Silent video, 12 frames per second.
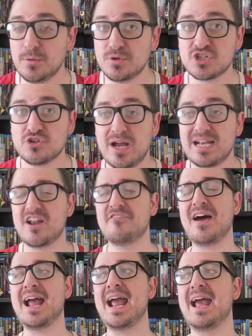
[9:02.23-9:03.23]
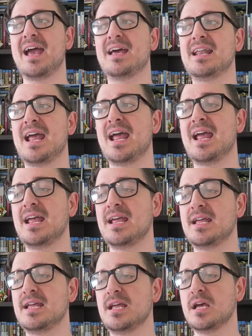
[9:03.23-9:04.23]
it was great. And if I had
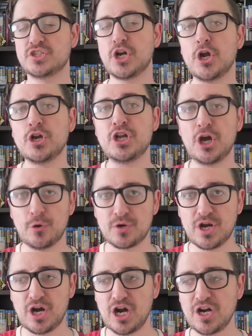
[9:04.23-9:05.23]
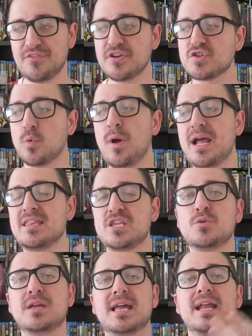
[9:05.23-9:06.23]
a turncoat card, there's a way that
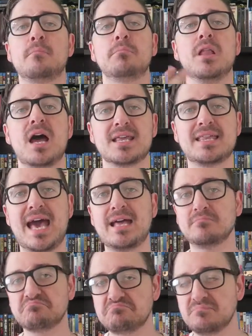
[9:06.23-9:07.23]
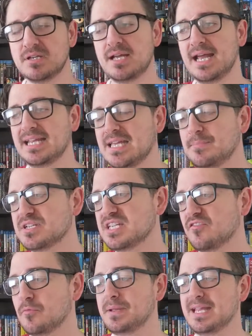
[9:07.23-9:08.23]
you can kind of block that and keep
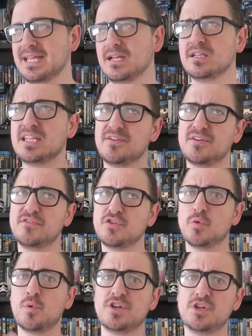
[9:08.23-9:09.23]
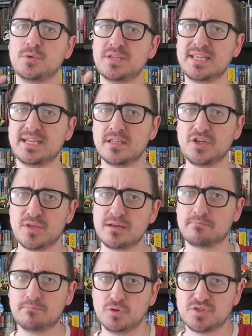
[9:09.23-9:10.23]
yourself from being killed even if you're the one doing the killing. You
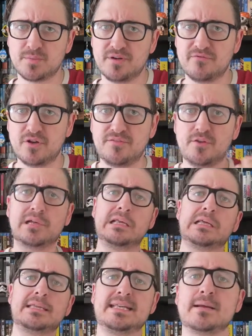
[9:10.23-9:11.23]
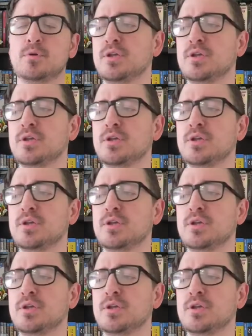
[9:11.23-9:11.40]
like pull someone in front of you and oh, they take a